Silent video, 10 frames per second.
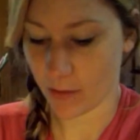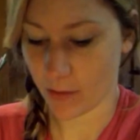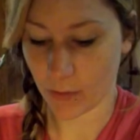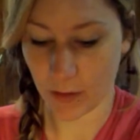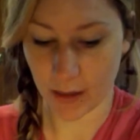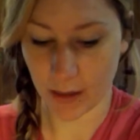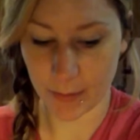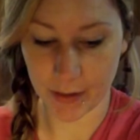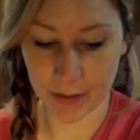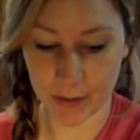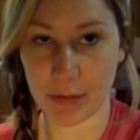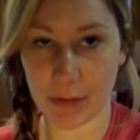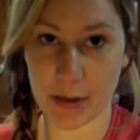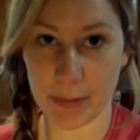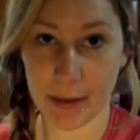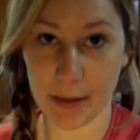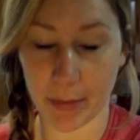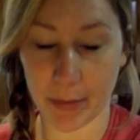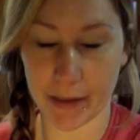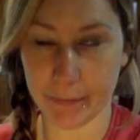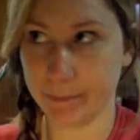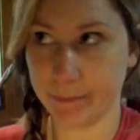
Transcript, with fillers: Woke up, Brody peed in my bed.